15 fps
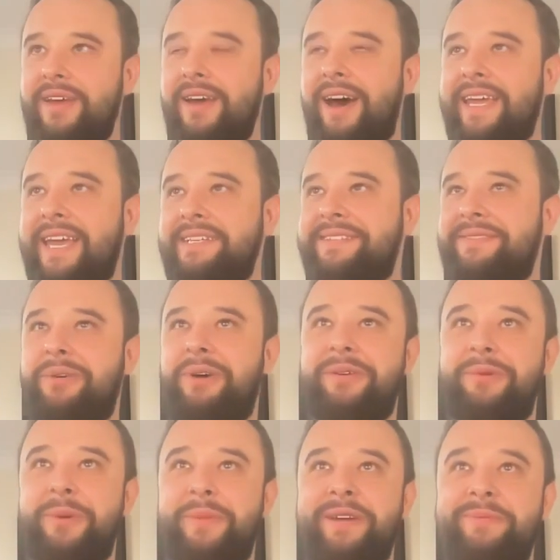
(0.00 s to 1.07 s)
I guess
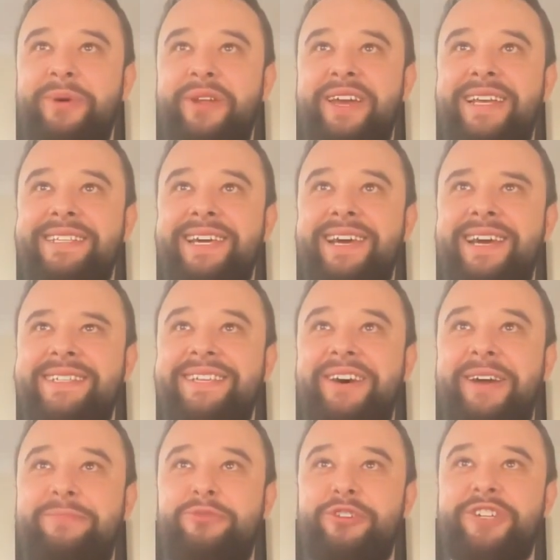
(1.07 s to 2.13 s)
one way of putting it is a
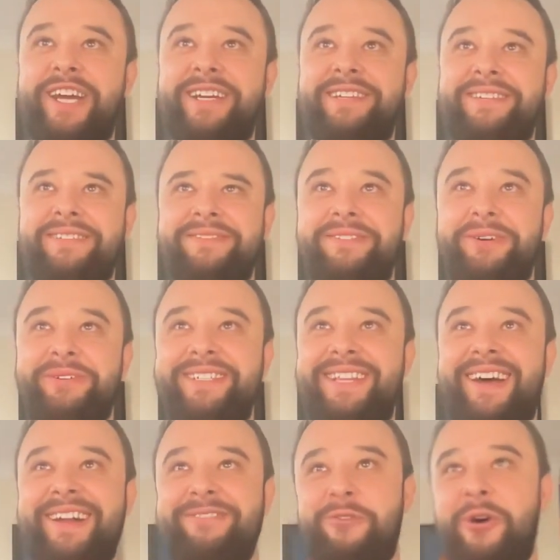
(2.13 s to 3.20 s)
side project gone
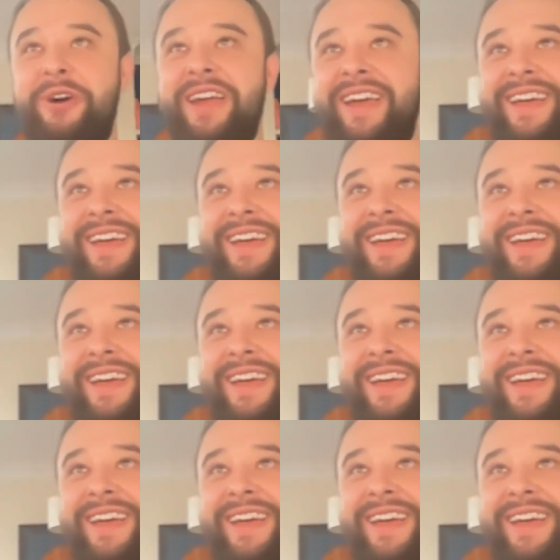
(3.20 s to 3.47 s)
slightly wrong.